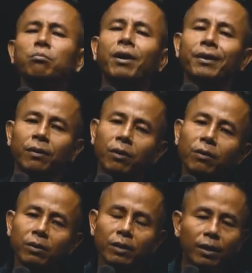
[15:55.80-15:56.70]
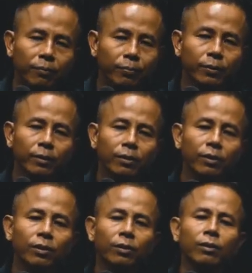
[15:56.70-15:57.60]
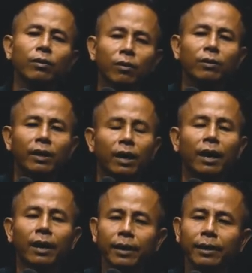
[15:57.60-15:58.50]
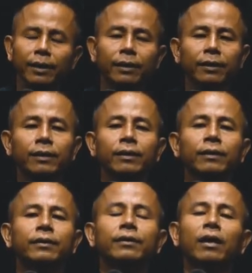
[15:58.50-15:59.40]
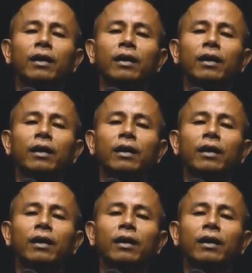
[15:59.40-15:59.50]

my heart. You know that I did not